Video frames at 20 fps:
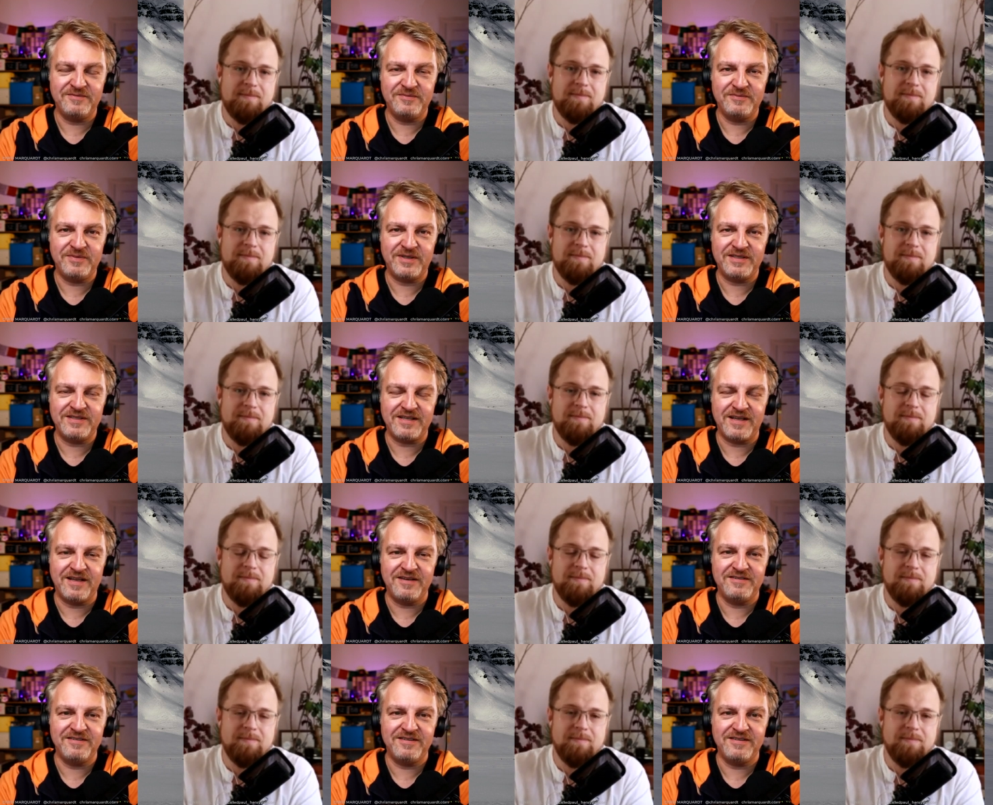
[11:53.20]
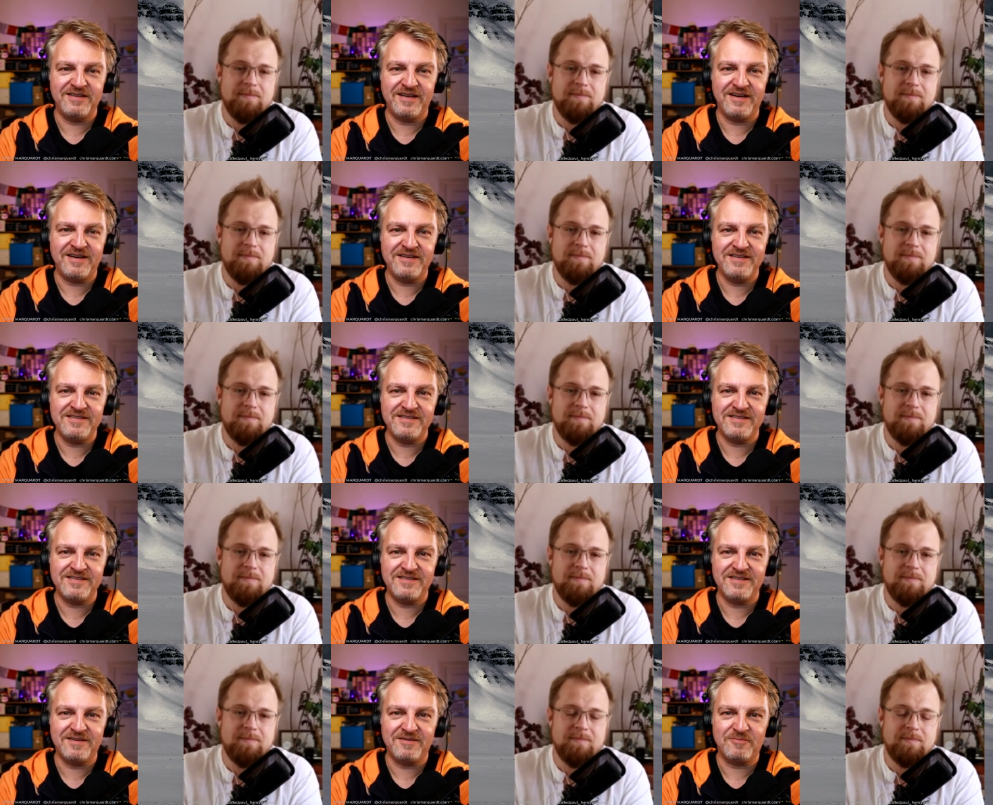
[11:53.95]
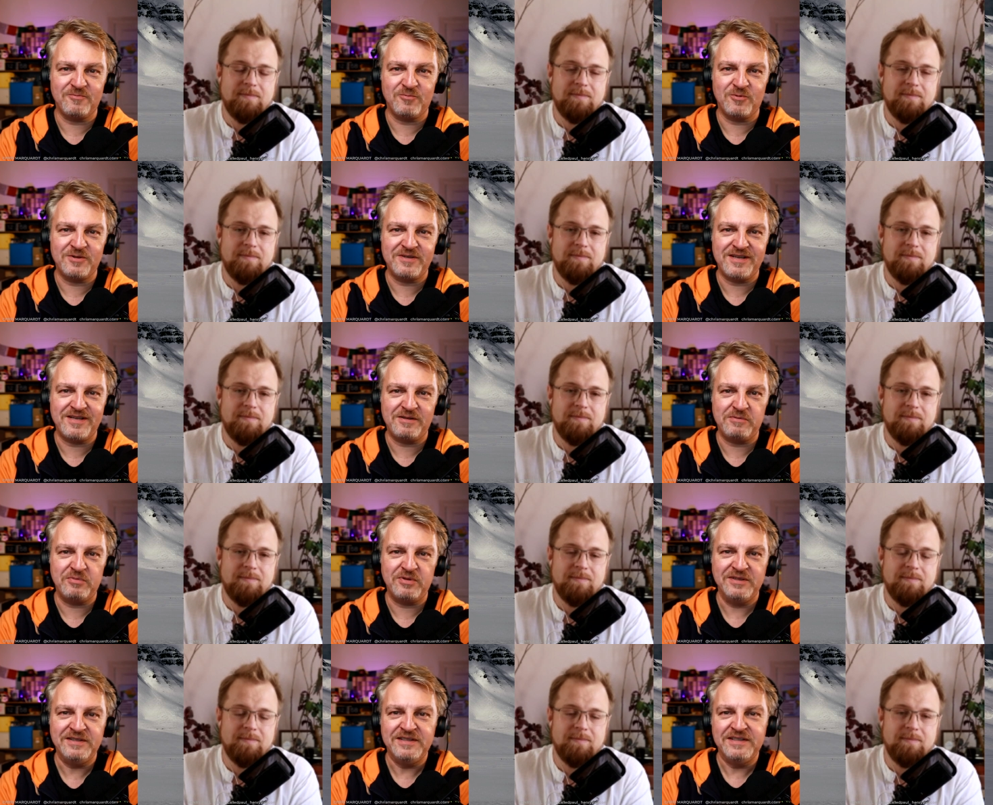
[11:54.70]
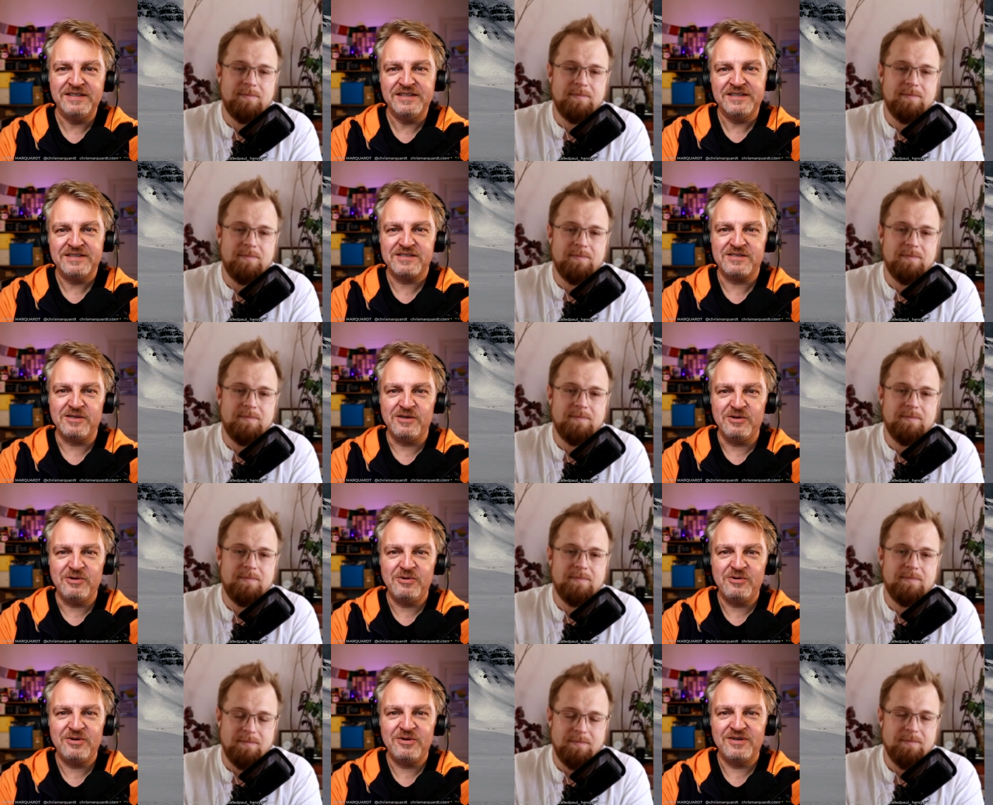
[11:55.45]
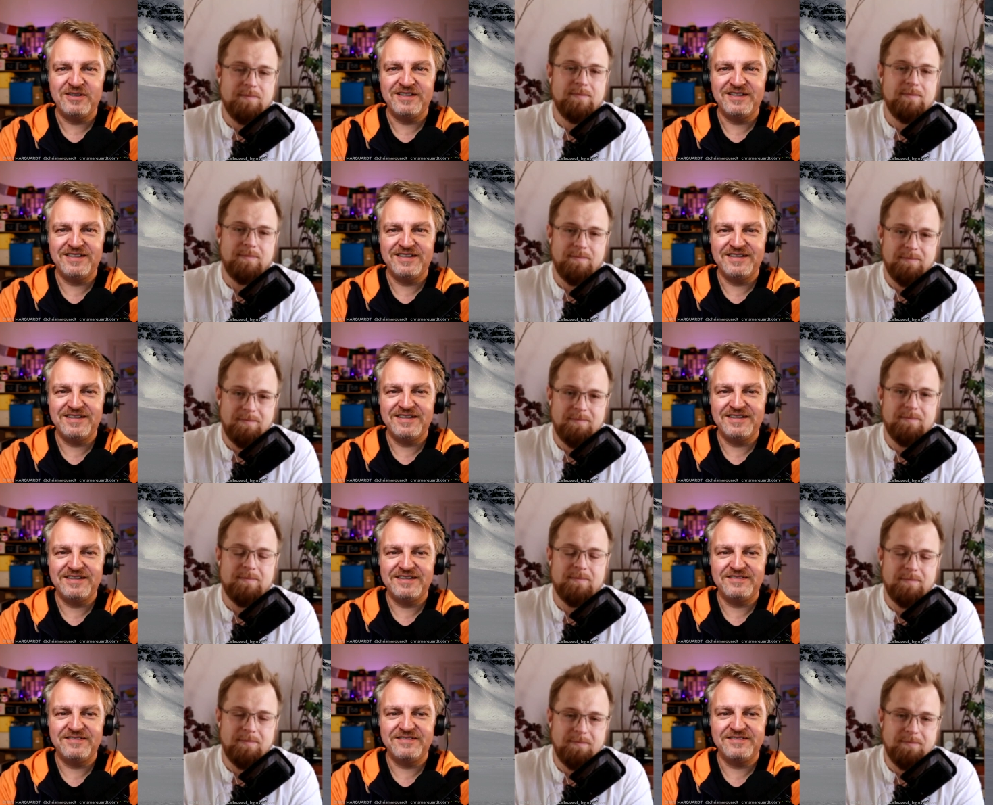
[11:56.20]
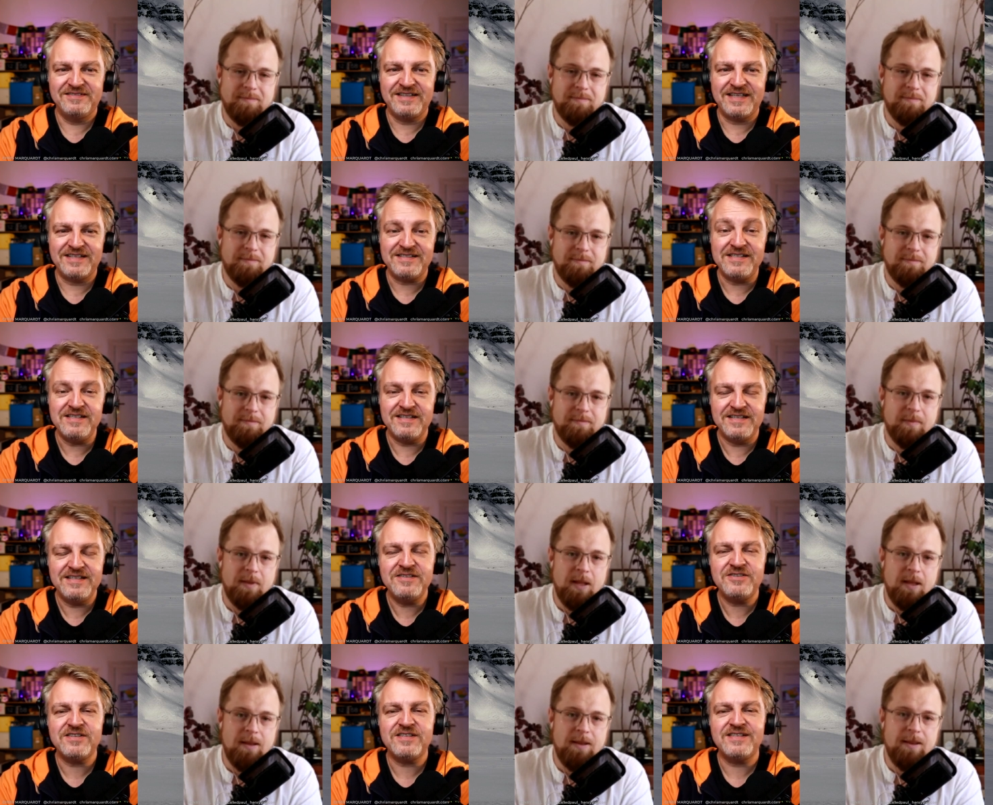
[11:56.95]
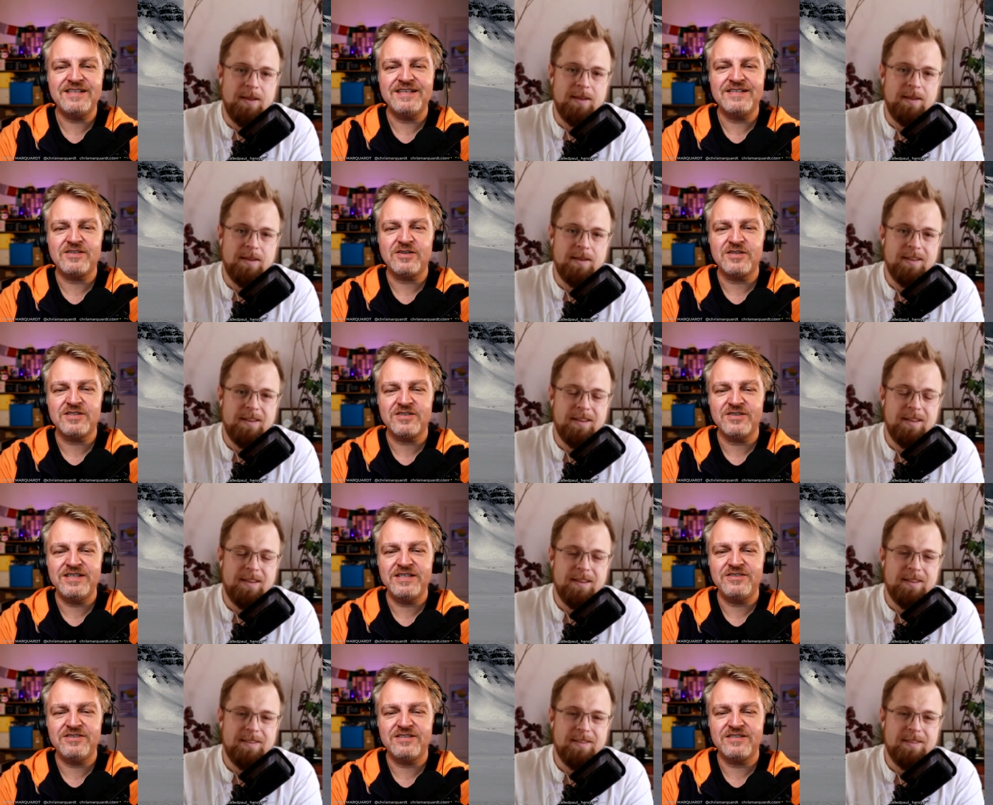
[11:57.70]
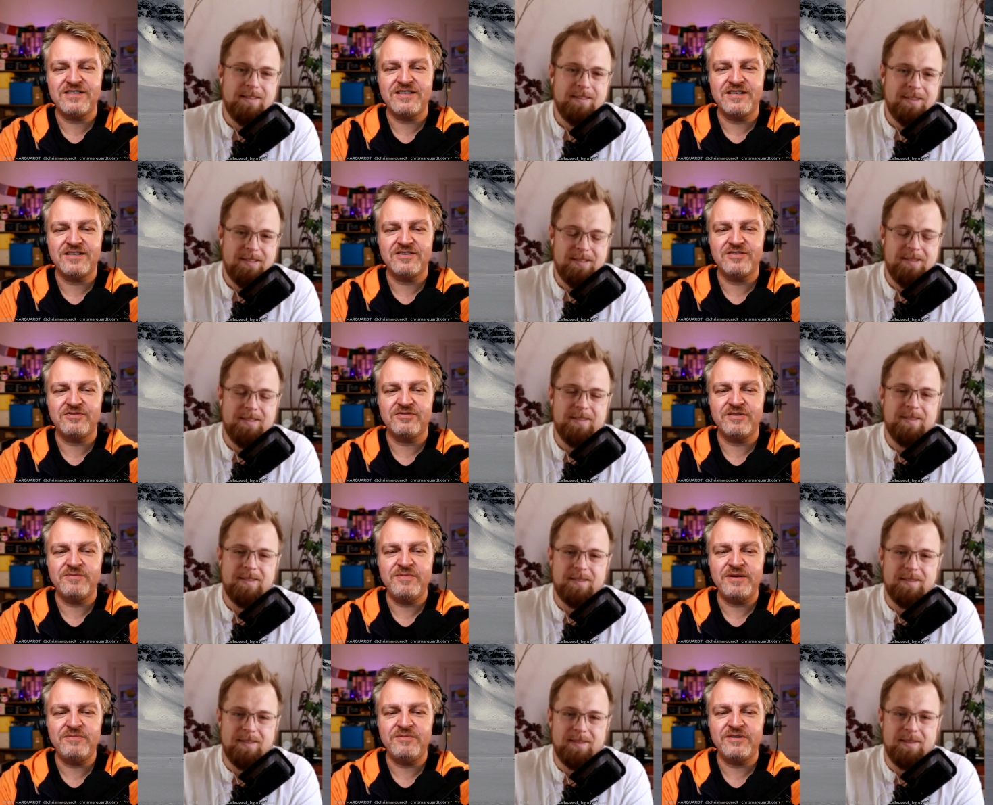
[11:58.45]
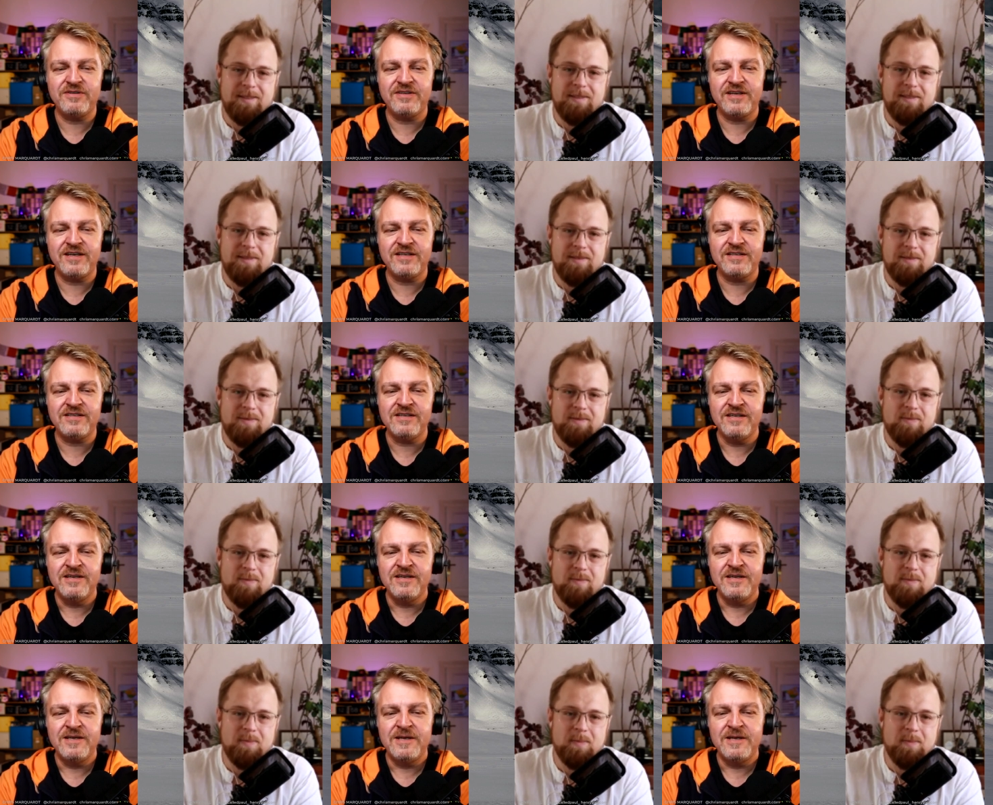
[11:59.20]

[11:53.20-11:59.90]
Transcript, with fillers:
Speaker 1: um, but under the ice that won't help so uh, that's interesting it's also interesting to remember that